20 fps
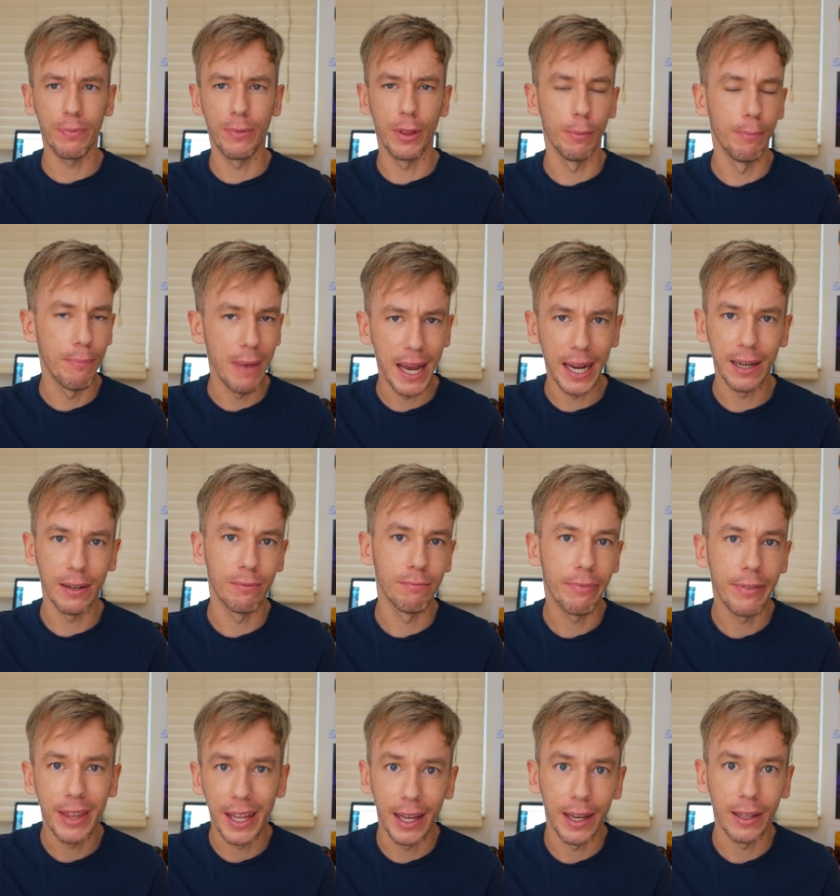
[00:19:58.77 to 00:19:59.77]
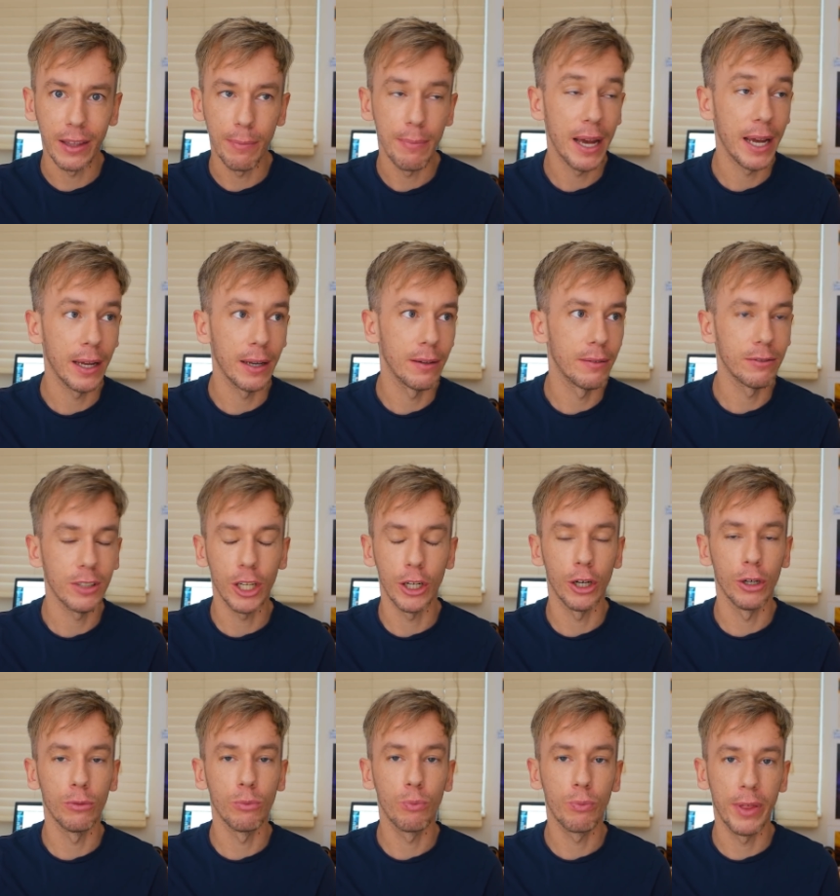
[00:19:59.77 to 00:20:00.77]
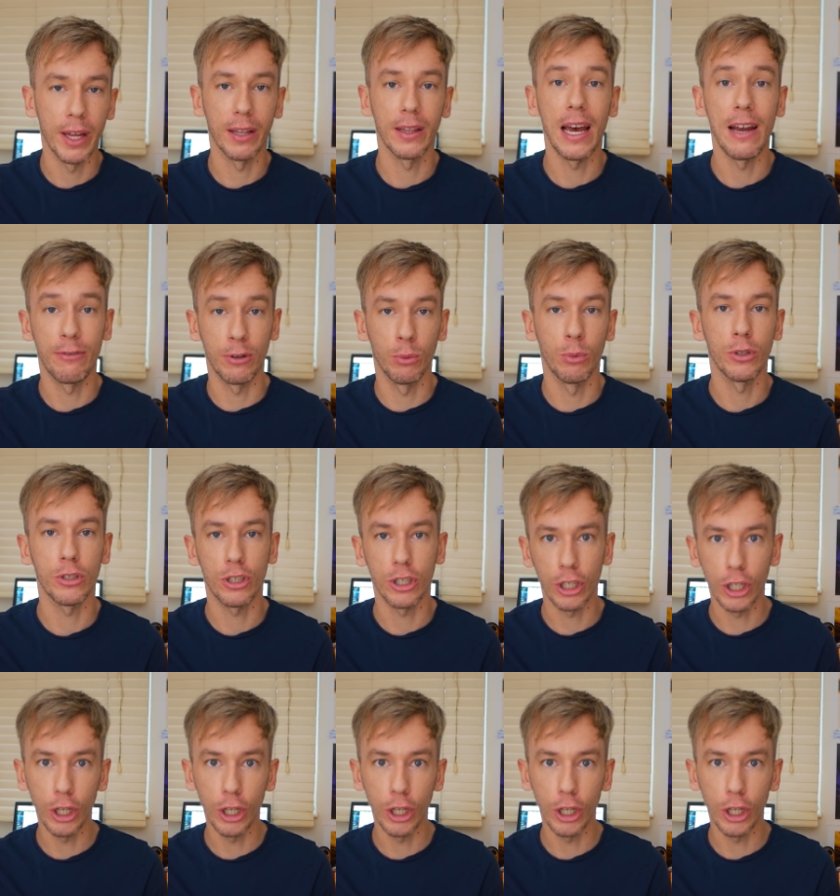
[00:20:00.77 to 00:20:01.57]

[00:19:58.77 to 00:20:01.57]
the main thing that everyone wants to